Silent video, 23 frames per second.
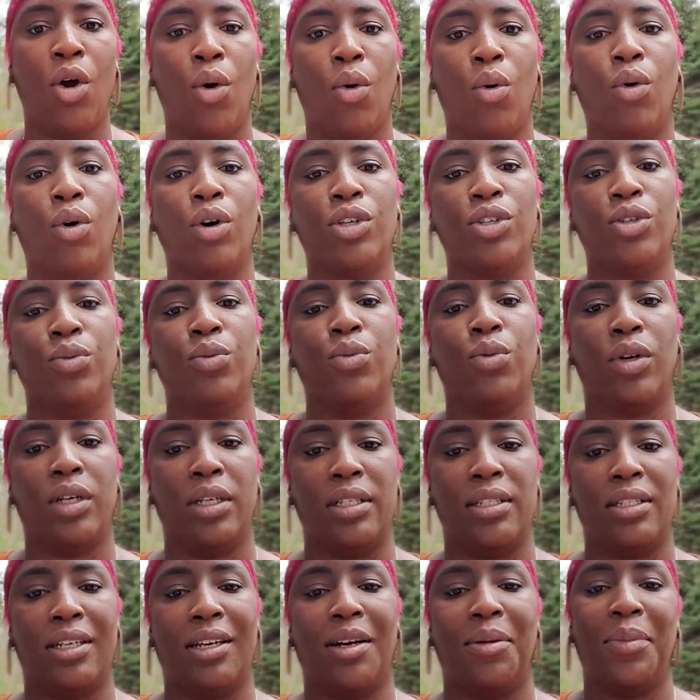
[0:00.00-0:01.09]
or you want
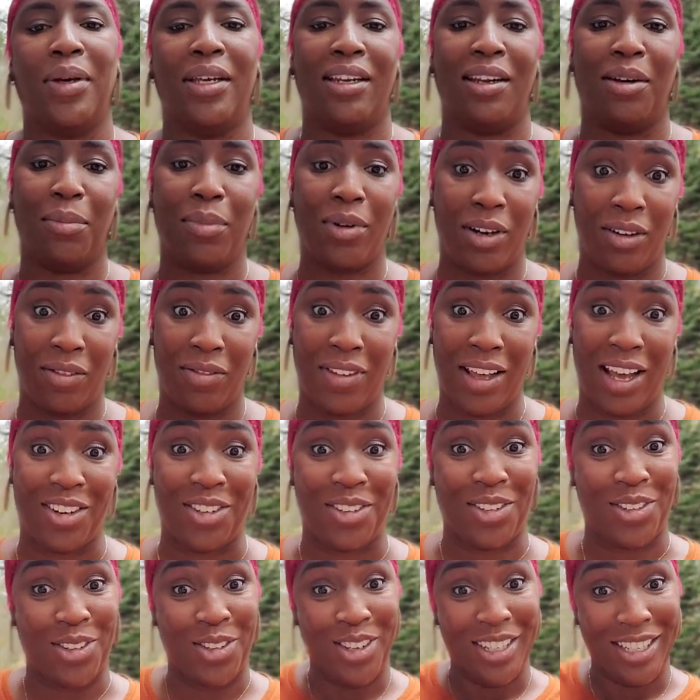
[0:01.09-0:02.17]
it to come in above
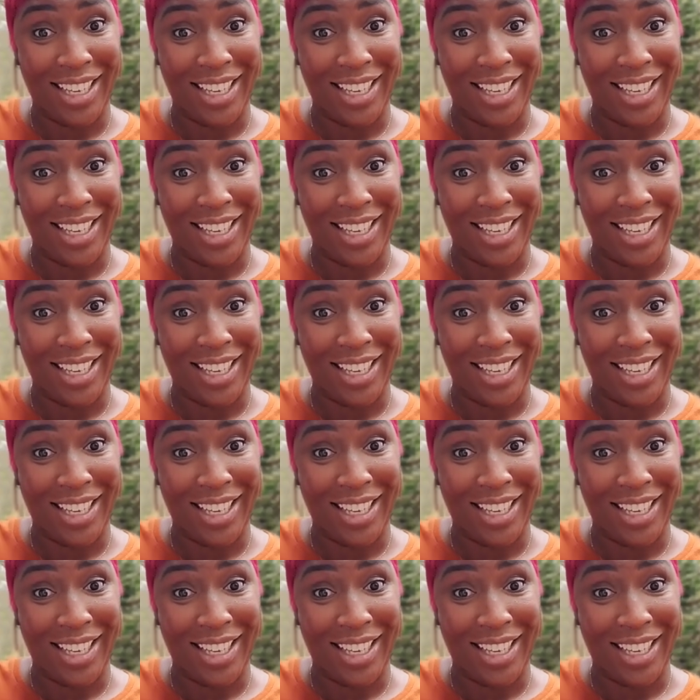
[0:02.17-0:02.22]
value.